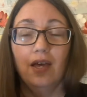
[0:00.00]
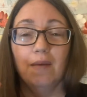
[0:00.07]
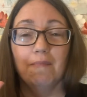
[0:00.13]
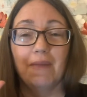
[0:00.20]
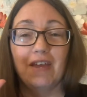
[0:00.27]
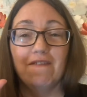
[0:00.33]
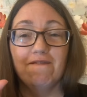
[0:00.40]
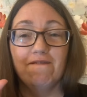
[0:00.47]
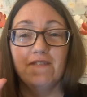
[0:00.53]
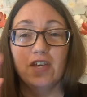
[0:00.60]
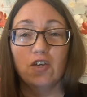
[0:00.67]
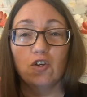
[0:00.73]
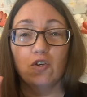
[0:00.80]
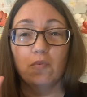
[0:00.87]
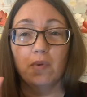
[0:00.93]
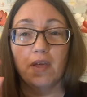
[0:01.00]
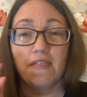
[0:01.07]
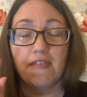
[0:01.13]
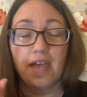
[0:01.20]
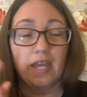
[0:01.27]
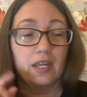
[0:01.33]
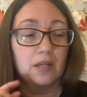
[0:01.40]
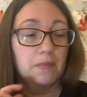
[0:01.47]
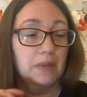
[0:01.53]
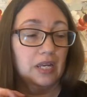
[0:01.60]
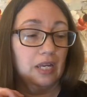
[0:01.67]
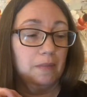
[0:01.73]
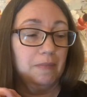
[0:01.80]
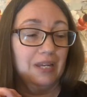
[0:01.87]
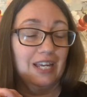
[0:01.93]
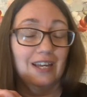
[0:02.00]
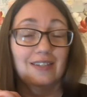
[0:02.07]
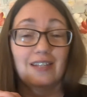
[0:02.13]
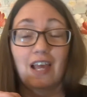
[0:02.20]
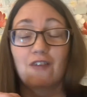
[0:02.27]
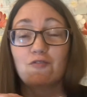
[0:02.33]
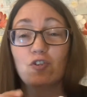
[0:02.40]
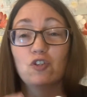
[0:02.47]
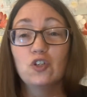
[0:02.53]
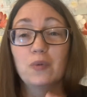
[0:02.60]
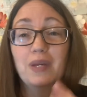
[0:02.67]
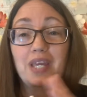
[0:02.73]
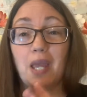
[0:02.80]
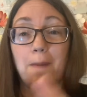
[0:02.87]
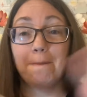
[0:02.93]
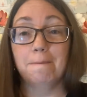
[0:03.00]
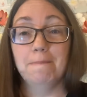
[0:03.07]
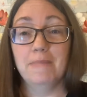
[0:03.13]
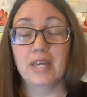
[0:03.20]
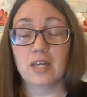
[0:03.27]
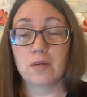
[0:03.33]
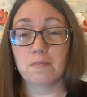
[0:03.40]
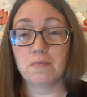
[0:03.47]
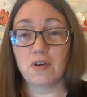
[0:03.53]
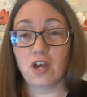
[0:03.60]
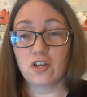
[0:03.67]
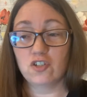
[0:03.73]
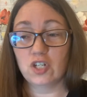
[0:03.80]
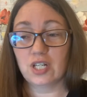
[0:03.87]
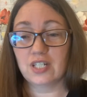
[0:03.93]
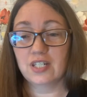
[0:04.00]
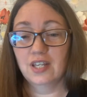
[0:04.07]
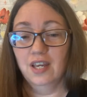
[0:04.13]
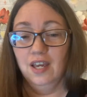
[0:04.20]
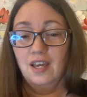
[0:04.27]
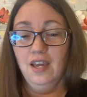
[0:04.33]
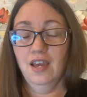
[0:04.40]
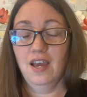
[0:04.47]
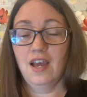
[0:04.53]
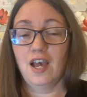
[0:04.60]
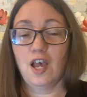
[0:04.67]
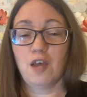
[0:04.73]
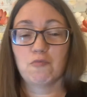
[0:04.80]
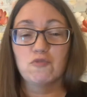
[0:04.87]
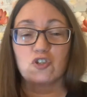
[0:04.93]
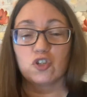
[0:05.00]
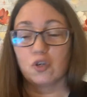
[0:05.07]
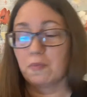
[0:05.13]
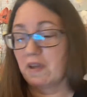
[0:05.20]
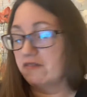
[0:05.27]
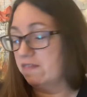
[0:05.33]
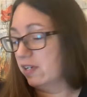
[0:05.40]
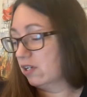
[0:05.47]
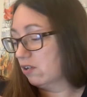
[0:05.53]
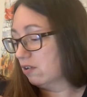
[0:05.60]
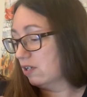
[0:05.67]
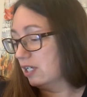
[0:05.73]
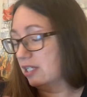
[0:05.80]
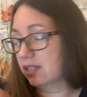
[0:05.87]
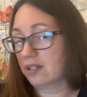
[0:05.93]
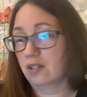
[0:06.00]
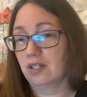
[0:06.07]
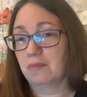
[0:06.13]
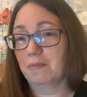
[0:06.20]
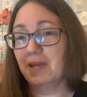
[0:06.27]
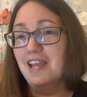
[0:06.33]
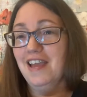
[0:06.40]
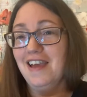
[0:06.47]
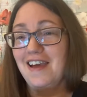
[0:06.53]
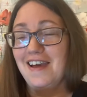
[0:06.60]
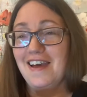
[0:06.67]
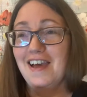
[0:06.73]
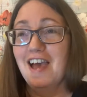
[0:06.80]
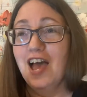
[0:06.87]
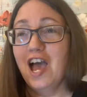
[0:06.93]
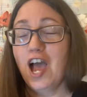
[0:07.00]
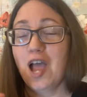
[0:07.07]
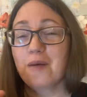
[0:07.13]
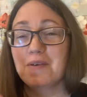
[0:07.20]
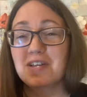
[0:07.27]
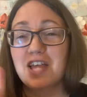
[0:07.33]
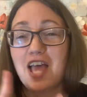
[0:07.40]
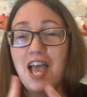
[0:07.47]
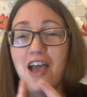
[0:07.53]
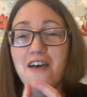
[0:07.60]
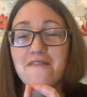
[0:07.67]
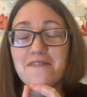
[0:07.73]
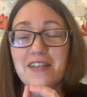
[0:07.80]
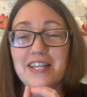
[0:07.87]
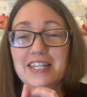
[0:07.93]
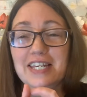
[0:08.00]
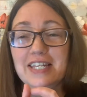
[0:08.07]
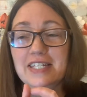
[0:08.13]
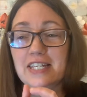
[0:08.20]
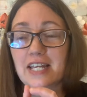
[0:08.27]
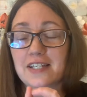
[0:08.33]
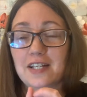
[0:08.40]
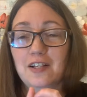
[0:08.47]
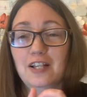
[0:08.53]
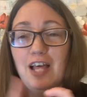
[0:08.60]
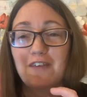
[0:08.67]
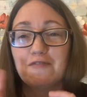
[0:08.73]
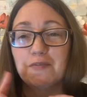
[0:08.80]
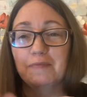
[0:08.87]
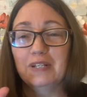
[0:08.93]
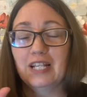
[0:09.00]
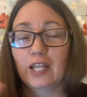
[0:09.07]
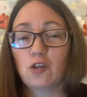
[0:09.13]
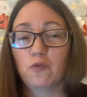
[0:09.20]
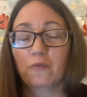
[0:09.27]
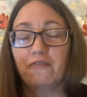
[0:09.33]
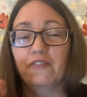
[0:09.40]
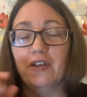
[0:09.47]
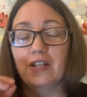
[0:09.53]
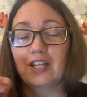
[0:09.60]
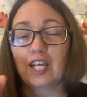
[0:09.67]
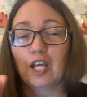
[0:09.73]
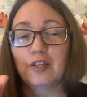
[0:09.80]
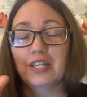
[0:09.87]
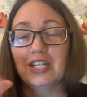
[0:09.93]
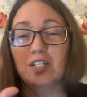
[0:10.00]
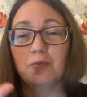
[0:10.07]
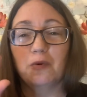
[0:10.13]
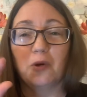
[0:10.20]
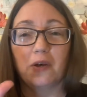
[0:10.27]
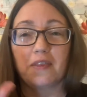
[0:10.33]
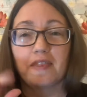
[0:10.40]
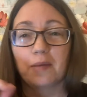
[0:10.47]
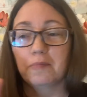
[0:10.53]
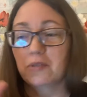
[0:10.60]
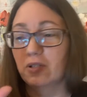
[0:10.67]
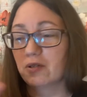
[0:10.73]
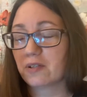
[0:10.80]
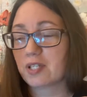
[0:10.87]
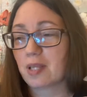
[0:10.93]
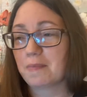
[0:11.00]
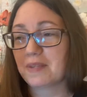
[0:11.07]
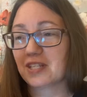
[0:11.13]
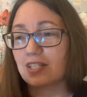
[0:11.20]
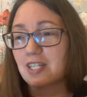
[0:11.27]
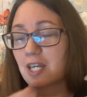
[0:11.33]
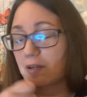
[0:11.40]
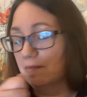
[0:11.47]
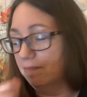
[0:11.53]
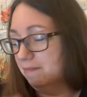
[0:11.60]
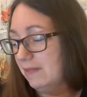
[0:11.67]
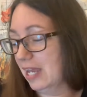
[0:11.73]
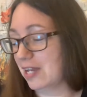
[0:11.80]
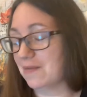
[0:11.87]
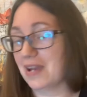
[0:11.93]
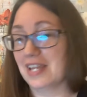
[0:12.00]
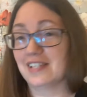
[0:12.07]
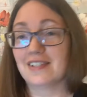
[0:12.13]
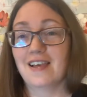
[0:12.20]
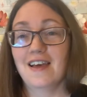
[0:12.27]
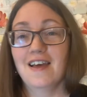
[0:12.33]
My finger will thank me, because after doing a big project, I'm sure my finger is going to be, I'm going to have an indent. I'll have to be like, felt like I need to wear a thimble or something to get, anyways,